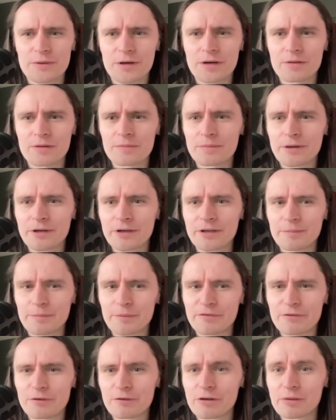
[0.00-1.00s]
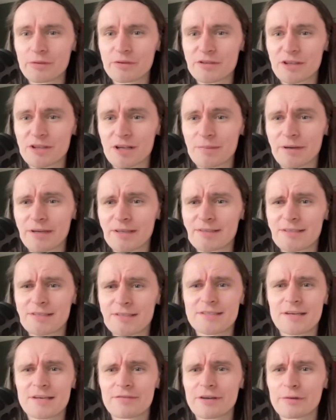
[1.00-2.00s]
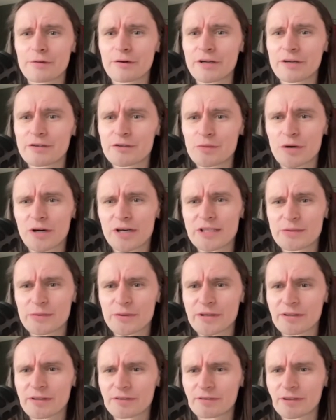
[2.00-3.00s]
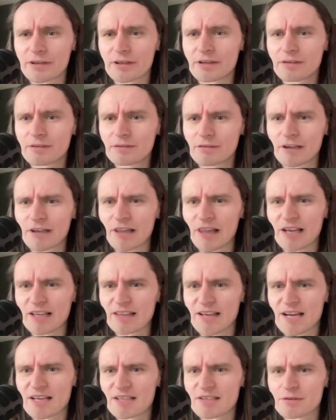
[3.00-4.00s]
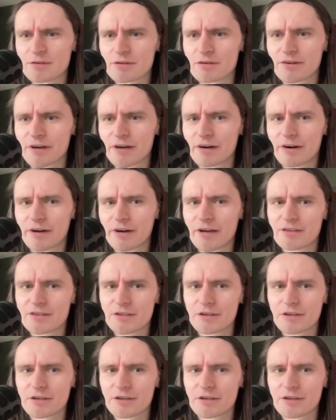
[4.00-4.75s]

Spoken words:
well, but before it was Club 1871, it was Y23 and like that sort of area.